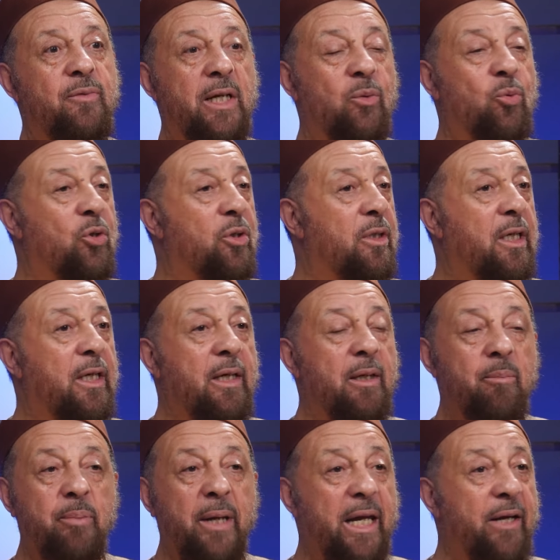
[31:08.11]
they will
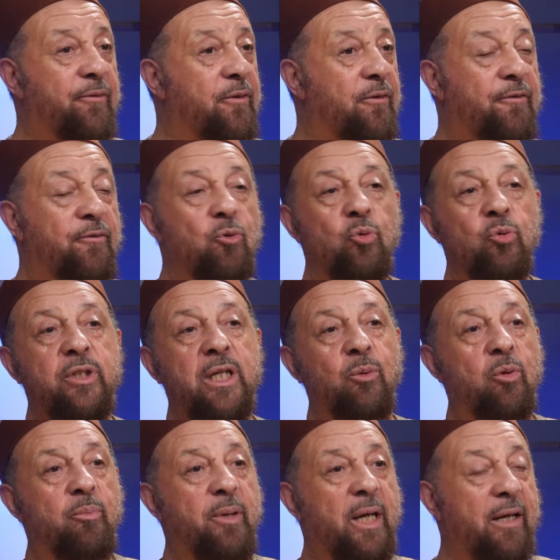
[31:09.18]
pay for food, they
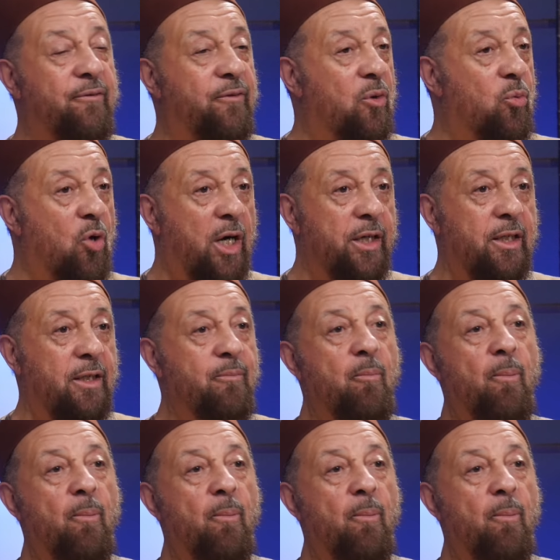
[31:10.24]
will pay for water.